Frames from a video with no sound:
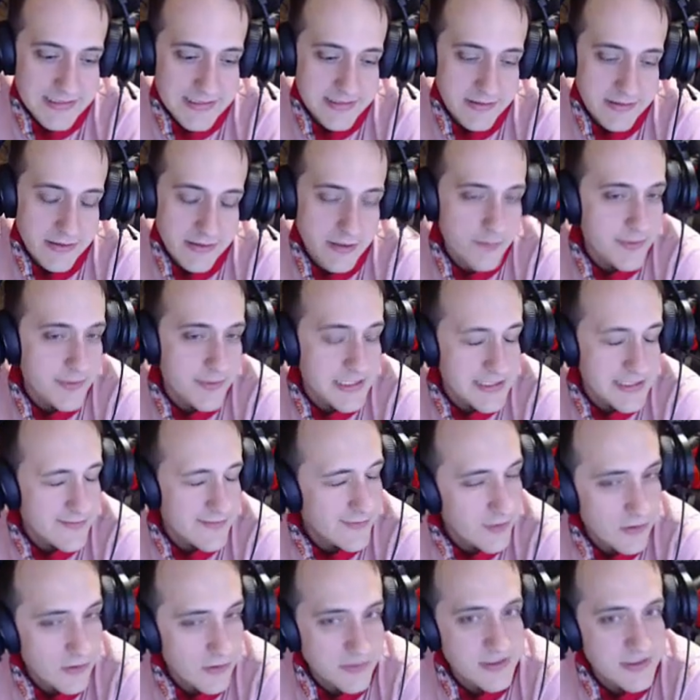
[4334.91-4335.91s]
It's a little
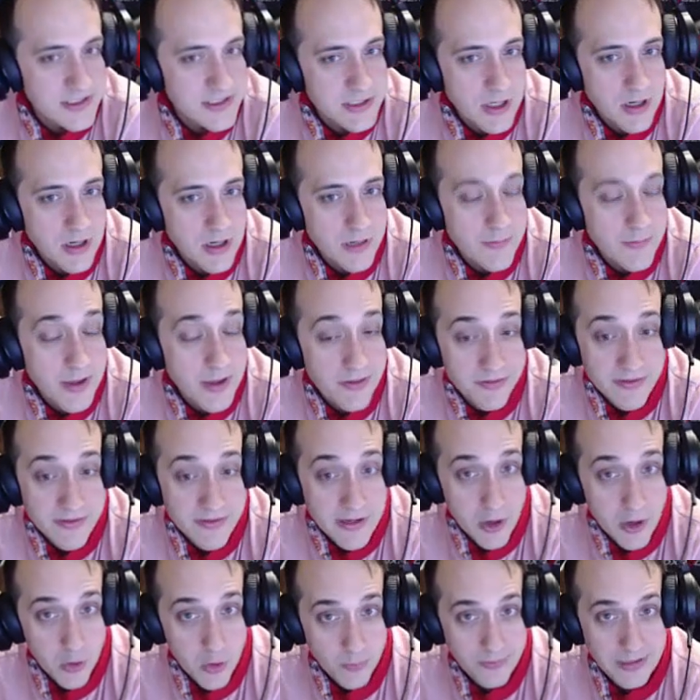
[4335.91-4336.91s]
bit difficult to talk
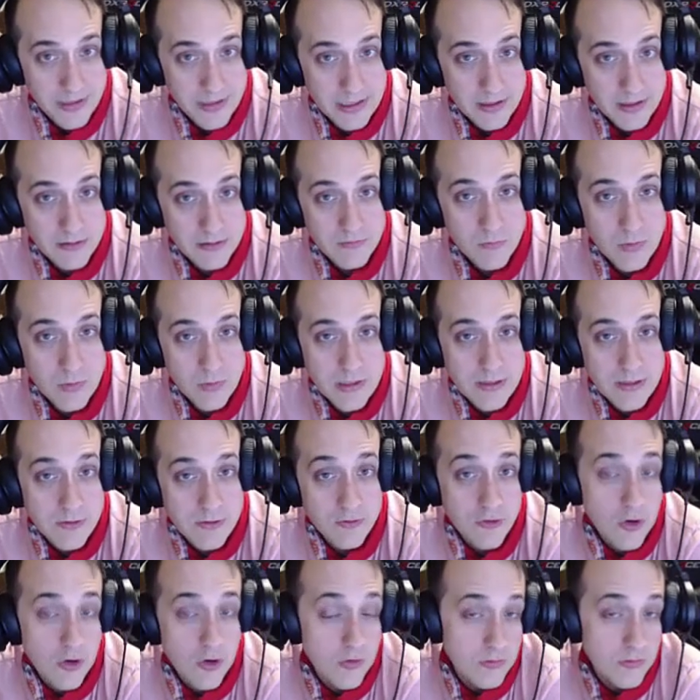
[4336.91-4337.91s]
about the opening
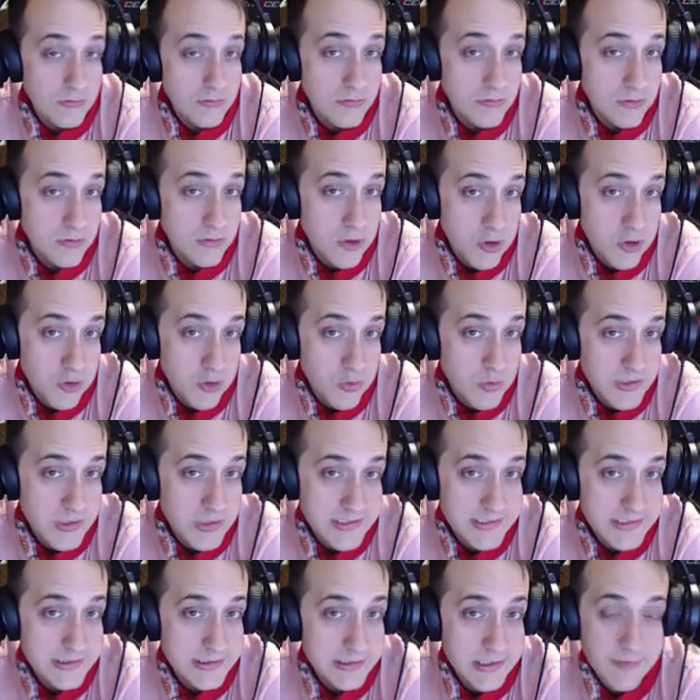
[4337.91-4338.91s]
when you don't know
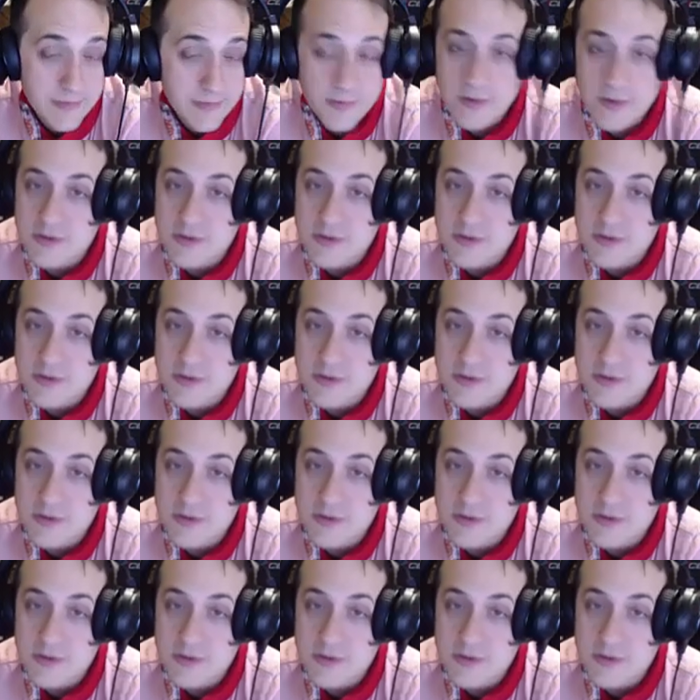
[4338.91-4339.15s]
what's.